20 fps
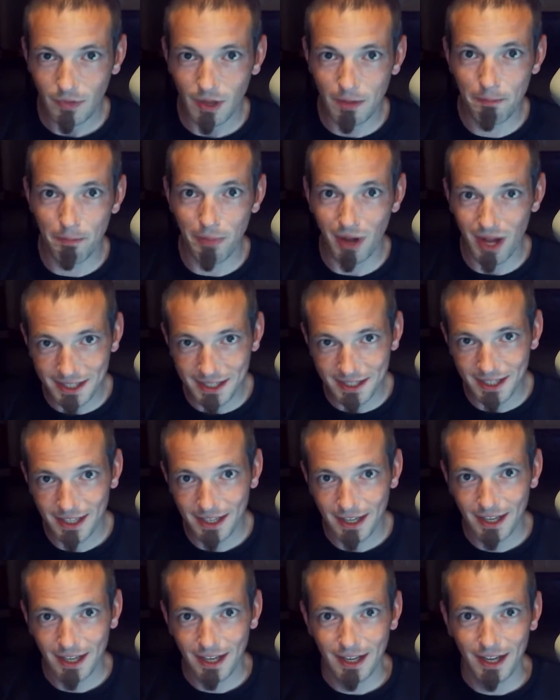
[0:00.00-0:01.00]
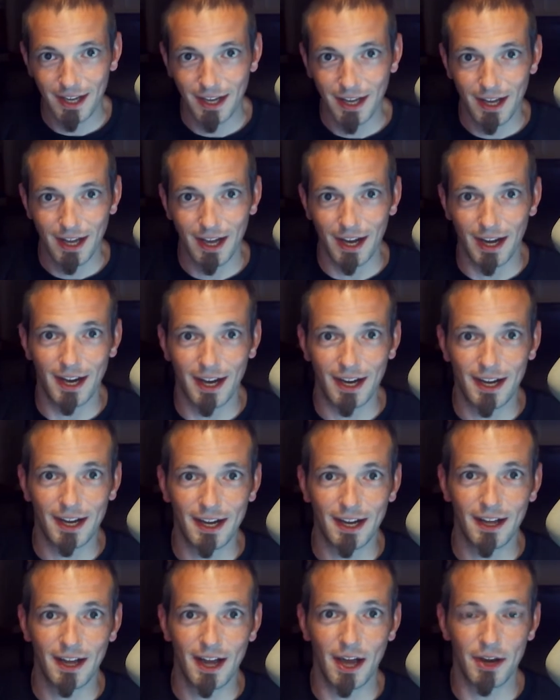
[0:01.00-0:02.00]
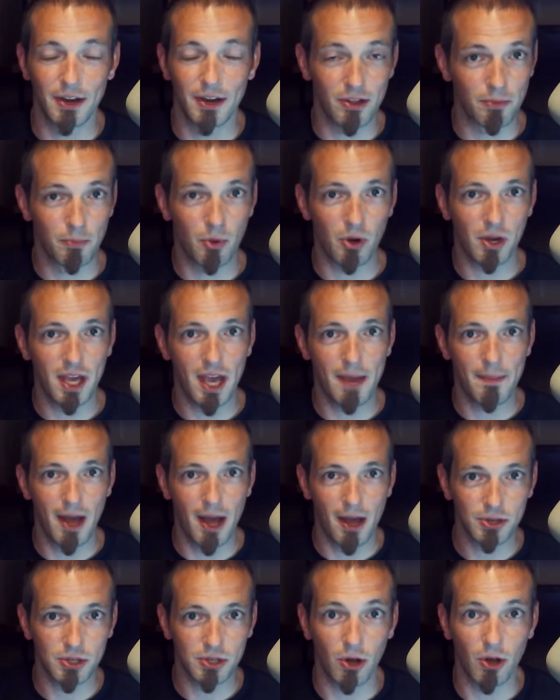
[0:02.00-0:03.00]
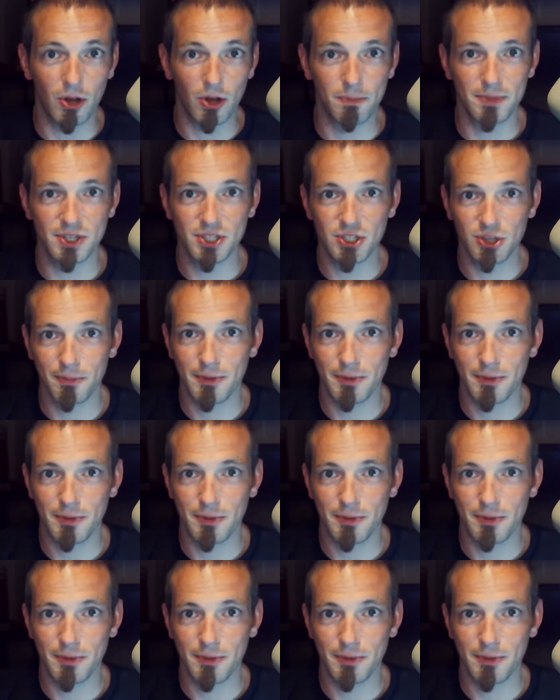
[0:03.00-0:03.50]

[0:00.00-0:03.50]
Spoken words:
But another book came out called Mr.